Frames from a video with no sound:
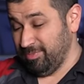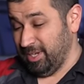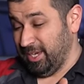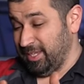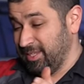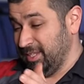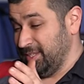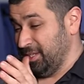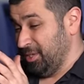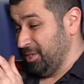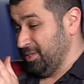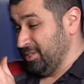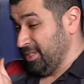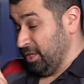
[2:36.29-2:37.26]
and then
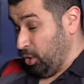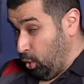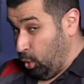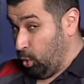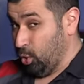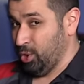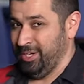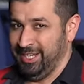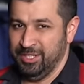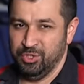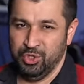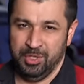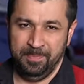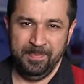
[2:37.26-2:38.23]
there is the core
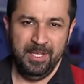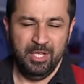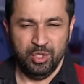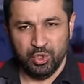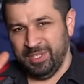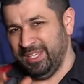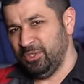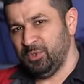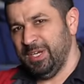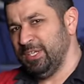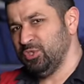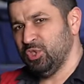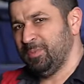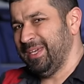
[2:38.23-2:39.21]
engine. So the entry
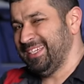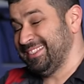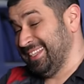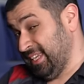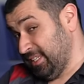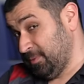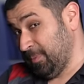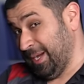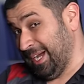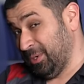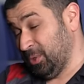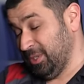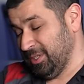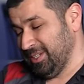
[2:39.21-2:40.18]
engine makes less
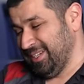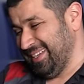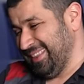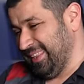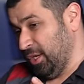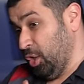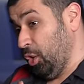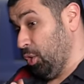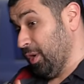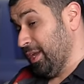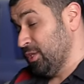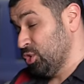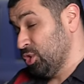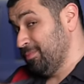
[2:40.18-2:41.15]
power. The core
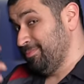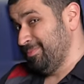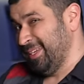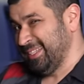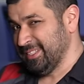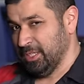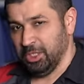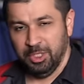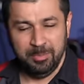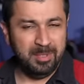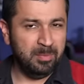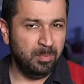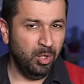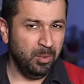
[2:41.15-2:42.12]
engine makes a little
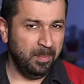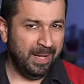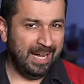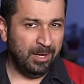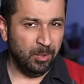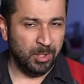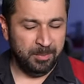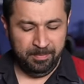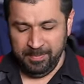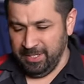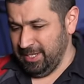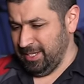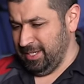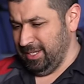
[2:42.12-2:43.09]
bit more power.
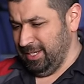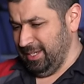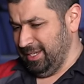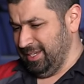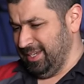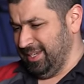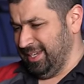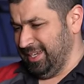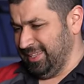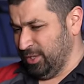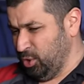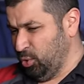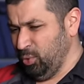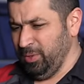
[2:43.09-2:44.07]
And
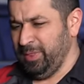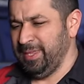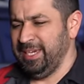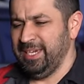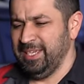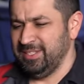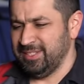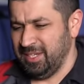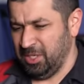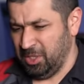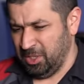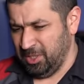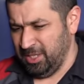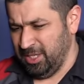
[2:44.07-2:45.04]
the cool thing is
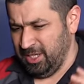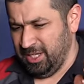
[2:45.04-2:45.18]
here,